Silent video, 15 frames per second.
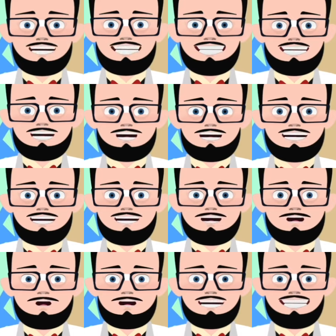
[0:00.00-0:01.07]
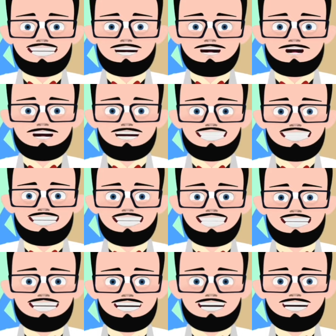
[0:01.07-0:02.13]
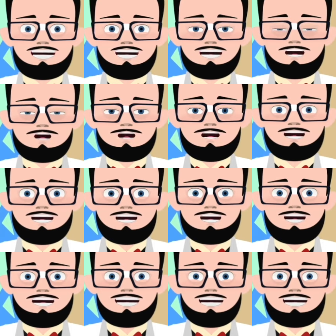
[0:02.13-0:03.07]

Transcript: at different speeds. So